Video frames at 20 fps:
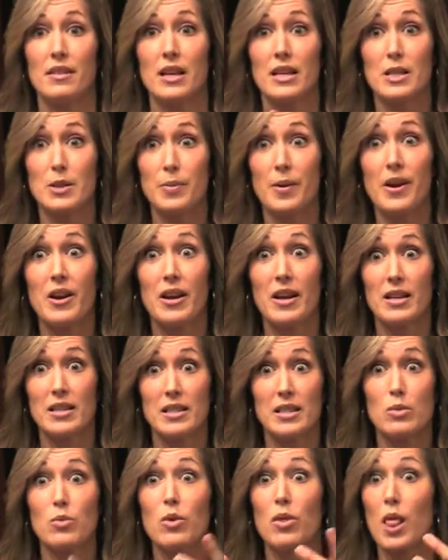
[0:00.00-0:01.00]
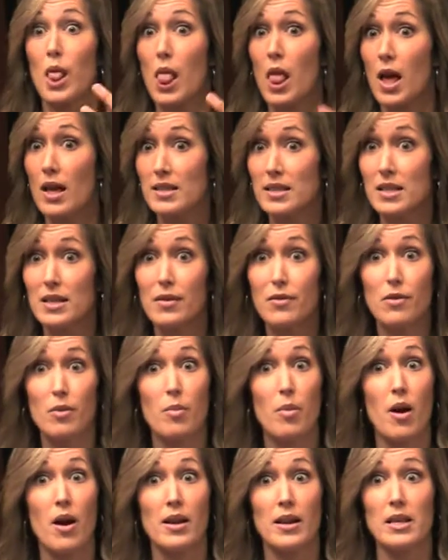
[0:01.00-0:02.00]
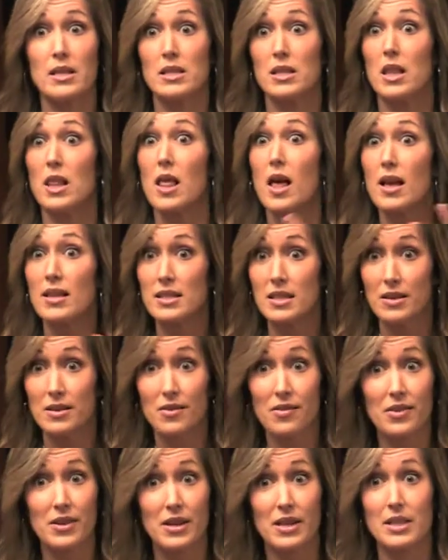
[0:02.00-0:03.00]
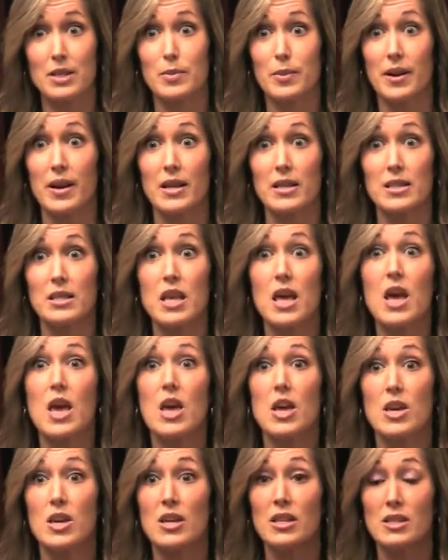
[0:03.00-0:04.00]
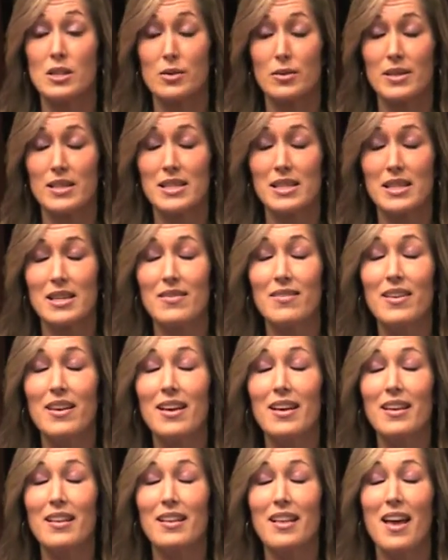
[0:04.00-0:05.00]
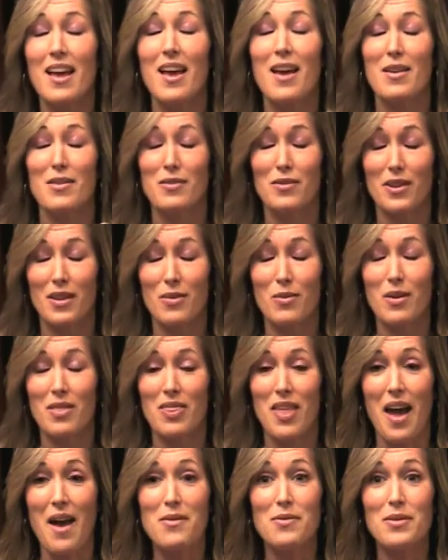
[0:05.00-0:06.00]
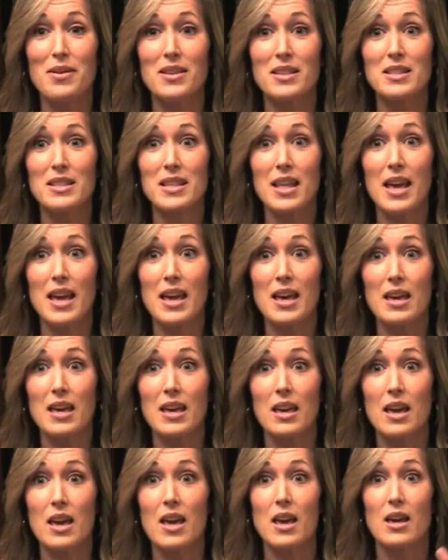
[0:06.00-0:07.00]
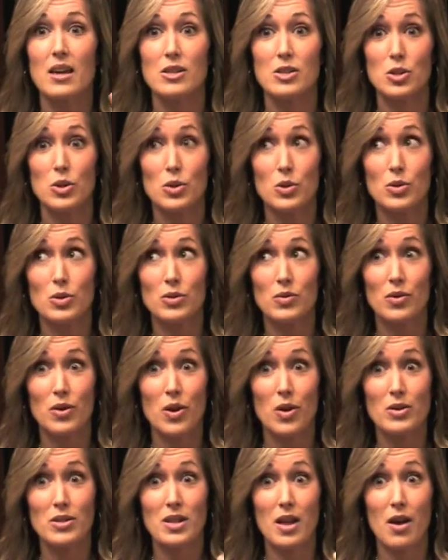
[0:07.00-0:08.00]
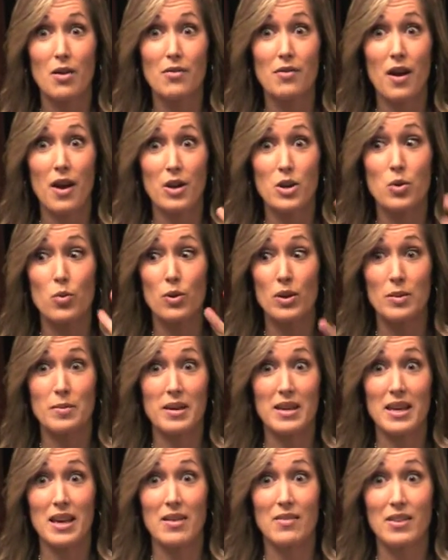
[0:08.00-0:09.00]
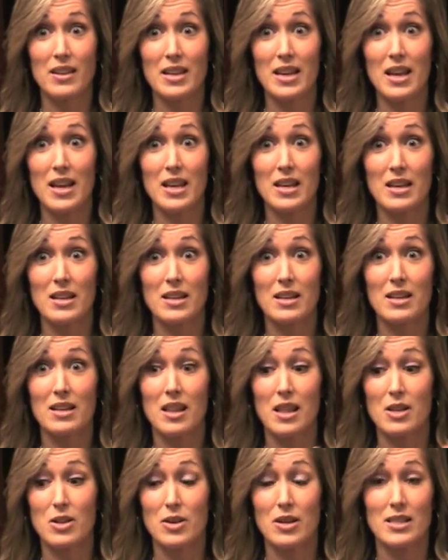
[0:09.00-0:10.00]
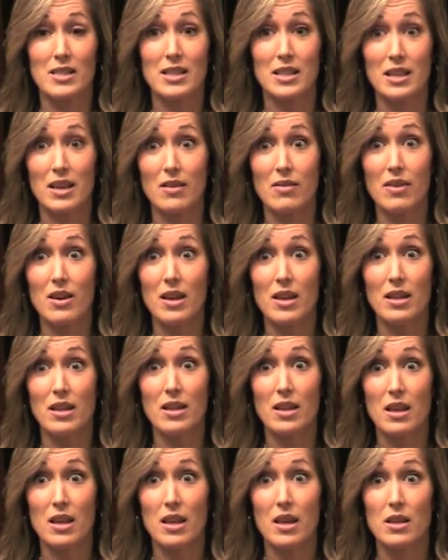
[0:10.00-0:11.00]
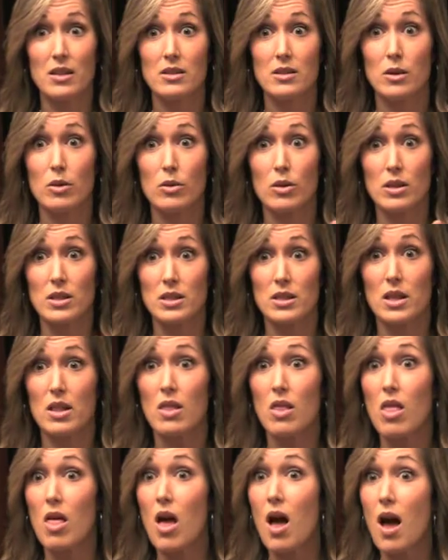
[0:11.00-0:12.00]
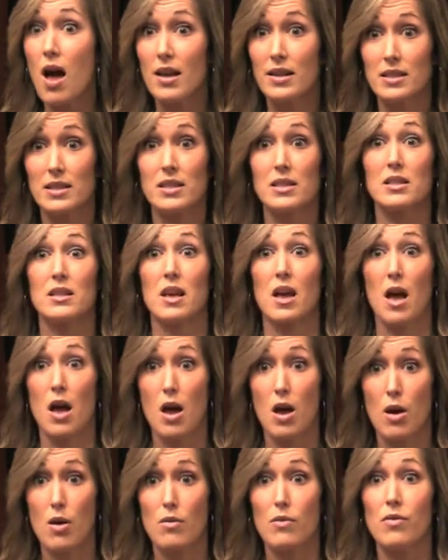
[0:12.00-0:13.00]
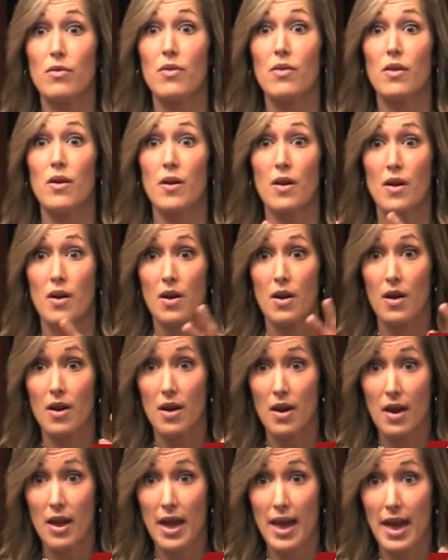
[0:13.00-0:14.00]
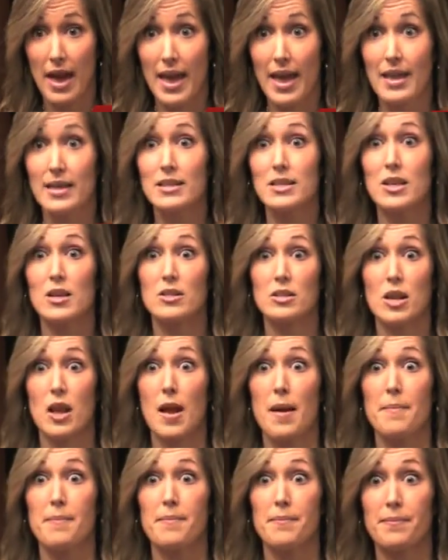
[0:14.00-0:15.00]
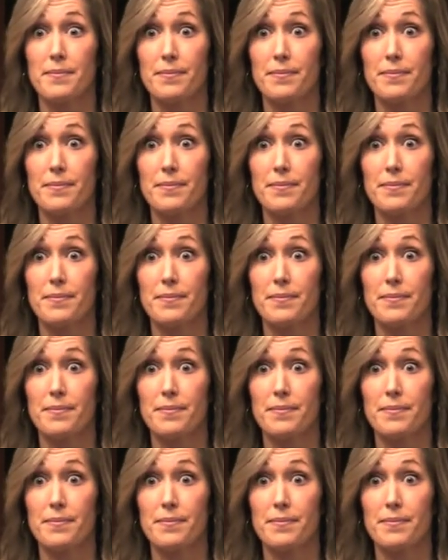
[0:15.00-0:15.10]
experience with lots of different bodies, lots of different experience. You get to receive it, feel what that feels like, choose for yourself how you want to be giving it, then you get to give it. So it's lots of hands-on time.